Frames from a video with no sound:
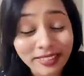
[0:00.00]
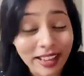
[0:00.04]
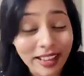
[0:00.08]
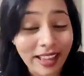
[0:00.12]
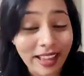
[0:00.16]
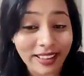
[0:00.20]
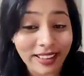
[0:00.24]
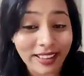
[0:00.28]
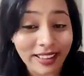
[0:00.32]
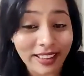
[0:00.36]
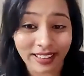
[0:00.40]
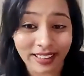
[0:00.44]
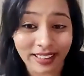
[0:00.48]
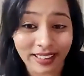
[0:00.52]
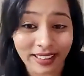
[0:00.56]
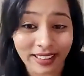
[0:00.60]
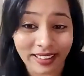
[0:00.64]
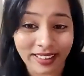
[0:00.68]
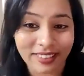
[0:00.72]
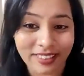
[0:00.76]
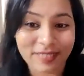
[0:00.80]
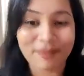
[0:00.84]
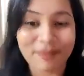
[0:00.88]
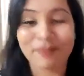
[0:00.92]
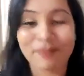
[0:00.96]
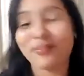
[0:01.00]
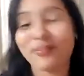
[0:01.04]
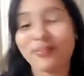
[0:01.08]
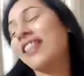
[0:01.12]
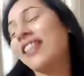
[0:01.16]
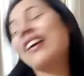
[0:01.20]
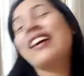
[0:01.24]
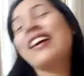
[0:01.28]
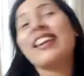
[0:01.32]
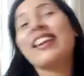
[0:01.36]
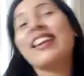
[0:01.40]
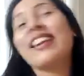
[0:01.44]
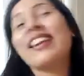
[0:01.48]
ranking.
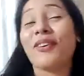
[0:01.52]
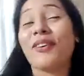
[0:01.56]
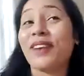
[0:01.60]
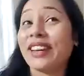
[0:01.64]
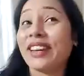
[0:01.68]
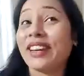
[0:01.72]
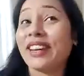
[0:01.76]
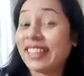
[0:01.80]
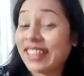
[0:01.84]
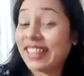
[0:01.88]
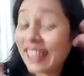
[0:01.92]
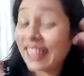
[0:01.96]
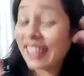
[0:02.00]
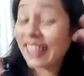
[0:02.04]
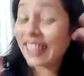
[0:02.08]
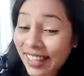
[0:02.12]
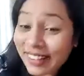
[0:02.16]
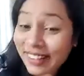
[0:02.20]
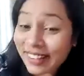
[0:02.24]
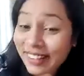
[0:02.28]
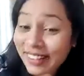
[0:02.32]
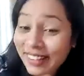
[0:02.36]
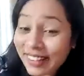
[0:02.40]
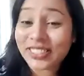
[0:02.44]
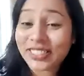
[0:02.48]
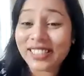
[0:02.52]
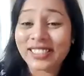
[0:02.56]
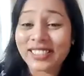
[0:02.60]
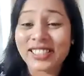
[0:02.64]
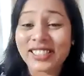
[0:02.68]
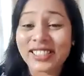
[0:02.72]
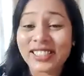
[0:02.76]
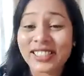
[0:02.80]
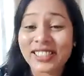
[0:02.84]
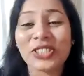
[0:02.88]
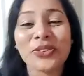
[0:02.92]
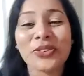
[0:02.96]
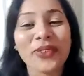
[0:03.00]
Now, again, it was a
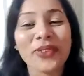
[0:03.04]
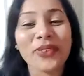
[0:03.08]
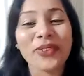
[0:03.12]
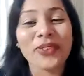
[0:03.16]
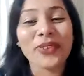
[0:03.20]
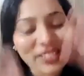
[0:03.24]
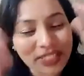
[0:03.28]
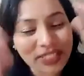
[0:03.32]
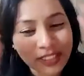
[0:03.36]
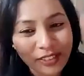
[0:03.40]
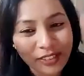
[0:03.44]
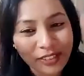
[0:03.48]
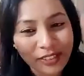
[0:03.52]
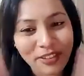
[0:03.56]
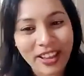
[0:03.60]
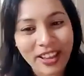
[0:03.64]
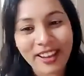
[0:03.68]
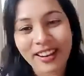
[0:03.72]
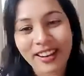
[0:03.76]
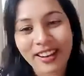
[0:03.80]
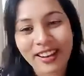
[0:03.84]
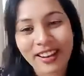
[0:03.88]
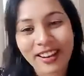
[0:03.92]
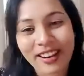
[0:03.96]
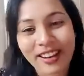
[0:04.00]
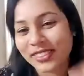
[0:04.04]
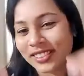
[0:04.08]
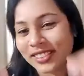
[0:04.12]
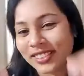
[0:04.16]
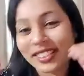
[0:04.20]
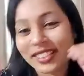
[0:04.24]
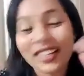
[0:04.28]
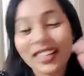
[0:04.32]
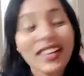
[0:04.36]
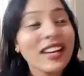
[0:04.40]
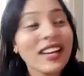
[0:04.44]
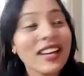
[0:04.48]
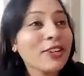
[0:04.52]
situation where I was
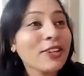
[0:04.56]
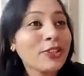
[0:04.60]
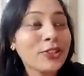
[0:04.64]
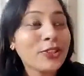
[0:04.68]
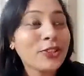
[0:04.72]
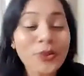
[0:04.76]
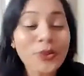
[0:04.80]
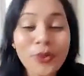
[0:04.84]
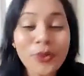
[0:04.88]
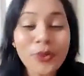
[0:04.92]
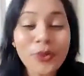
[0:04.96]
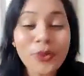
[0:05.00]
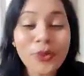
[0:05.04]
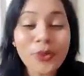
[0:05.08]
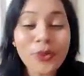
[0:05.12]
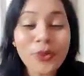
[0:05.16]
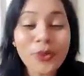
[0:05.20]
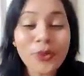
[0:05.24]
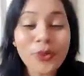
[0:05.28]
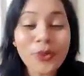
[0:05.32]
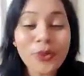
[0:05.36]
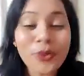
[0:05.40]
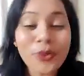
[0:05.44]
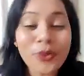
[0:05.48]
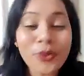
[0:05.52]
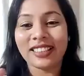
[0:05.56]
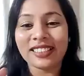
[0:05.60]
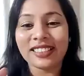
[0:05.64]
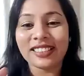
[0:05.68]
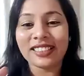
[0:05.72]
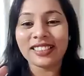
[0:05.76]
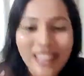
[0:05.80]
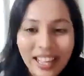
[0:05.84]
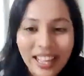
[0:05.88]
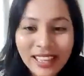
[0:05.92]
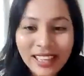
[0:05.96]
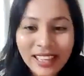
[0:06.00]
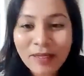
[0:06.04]
too much in
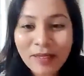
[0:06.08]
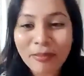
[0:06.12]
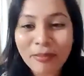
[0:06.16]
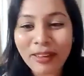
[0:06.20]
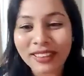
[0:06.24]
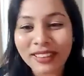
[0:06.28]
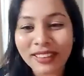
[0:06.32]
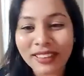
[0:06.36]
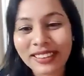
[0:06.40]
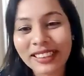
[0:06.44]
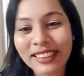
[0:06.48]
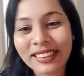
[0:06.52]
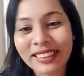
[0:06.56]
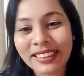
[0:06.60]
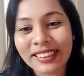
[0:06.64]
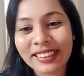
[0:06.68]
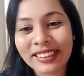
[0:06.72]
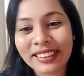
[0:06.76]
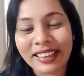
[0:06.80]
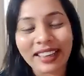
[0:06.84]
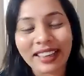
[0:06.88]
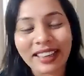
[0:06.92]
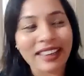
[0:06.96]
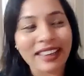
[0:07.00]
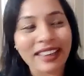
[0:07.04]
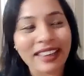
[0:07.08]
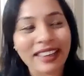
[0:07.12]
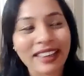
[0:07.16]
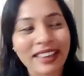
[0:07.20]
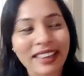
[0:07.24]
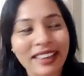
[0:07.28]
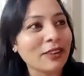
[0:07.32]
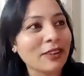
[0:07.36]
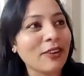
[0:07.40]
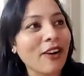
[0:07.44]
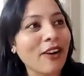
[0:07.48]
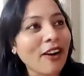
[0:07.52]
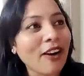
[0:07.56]
dilemma, thinking like,
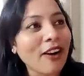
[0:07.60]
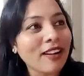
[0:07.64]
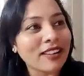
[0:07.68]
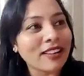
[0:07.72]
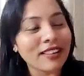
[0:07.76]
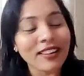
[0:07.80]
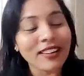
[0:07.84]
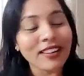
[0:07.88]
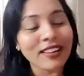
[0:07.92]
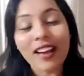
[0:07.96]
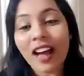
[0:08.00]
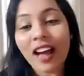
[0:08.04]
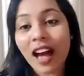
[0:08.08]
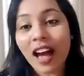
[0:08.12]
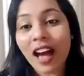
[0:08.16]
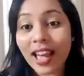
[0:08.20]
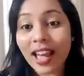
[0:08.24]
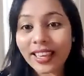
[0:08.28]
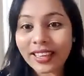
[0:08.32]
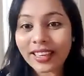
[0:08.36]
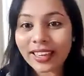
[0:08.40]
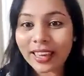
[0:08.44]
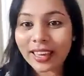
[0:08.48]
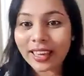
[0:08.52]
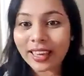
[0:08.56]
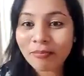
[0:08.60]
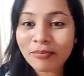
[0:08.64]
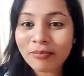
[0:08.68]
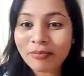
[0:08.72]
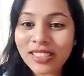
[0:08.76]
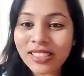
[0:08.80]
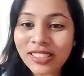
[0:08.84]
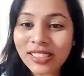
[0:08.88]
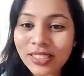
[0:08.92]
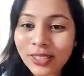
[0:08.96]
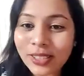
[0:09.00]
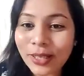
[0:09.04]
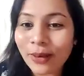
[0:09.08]
God, I came
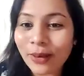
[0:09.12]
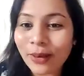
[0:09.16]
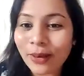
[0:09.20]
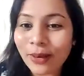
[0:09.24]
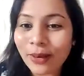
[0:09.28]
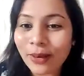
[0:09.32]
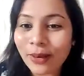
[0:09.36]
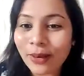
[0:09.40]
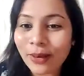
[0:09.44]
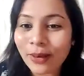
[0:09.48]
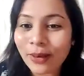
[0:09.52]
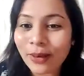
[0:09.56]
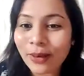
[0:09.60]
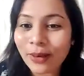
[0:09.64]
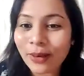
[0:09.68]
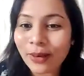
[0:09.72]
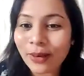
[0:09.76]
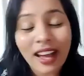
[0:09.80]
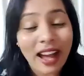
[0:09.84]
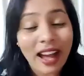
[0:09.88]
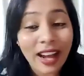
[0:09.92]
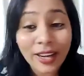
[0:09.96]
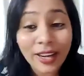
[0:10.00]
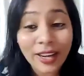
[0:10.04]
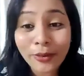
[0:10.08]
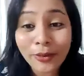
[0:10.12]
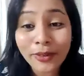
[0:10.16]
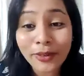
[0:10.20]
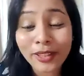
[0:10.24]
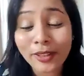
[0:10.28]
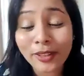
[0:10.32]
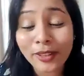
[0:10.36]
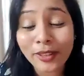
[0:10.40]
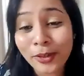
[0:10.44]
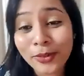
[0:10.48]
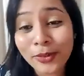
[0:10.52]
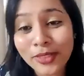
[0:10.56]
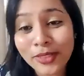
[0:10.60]
this close. I don't
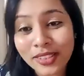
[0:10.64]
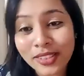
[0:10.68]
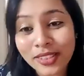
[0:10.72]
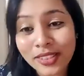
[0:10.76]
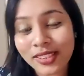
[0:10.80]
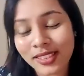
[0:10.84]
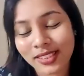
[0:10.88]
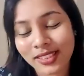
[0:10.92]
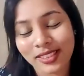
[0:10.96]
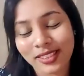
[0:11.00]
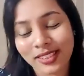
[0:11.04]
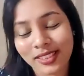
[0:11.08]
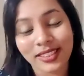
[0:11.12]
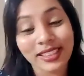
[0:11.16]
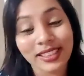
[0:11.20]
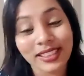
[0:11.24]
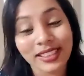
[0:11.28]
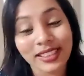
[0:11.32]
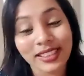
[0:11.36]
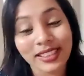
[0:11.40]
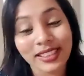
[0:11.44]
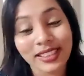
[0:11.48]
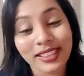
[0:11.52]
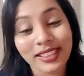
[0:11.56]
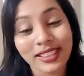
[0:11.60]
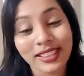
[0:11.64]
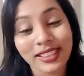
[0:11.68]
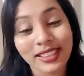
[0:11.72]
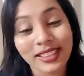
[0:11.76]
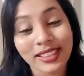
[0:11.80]
want to lose this seat.